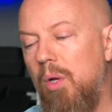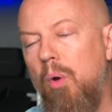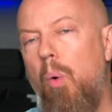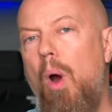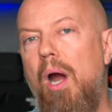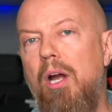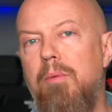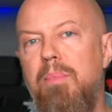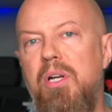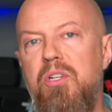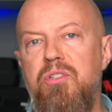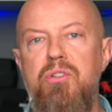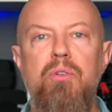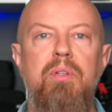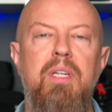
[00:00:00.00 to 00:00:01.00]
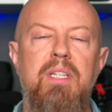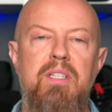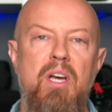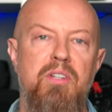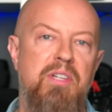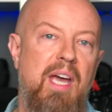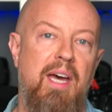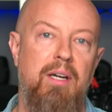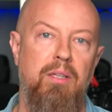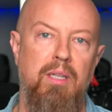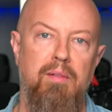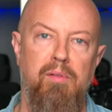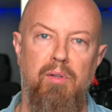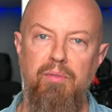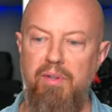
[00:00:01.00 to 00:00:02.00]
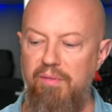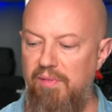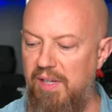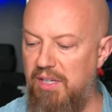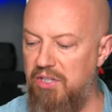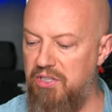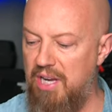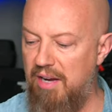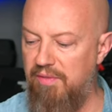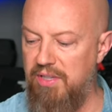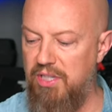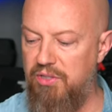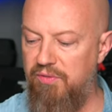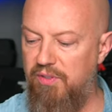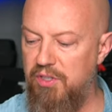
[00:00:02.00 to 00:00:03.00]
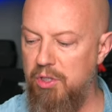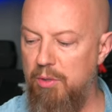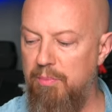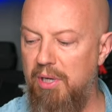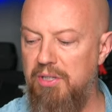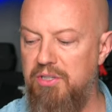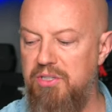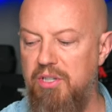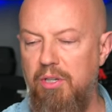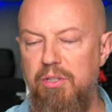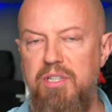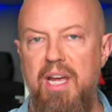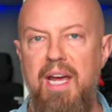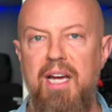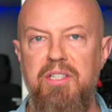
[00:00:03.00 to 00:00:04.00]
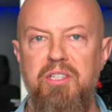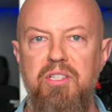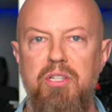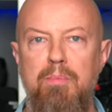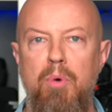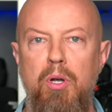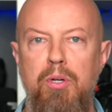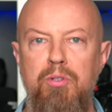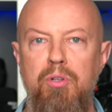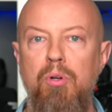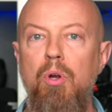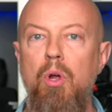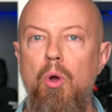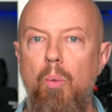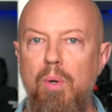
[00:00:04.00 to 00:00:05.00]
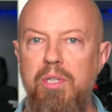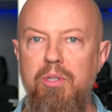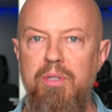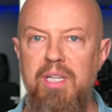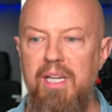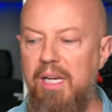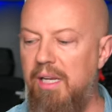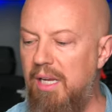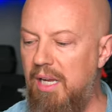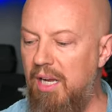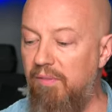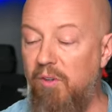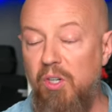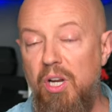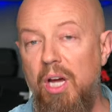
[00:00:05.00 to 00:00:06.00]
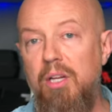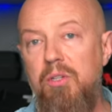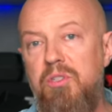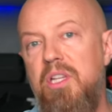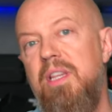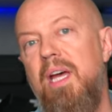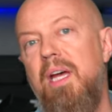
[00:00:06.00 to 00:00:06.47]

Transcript: required, but it certainly does add a level of convenience, having these physical buttons here to access the monitor when you need it. If you're not using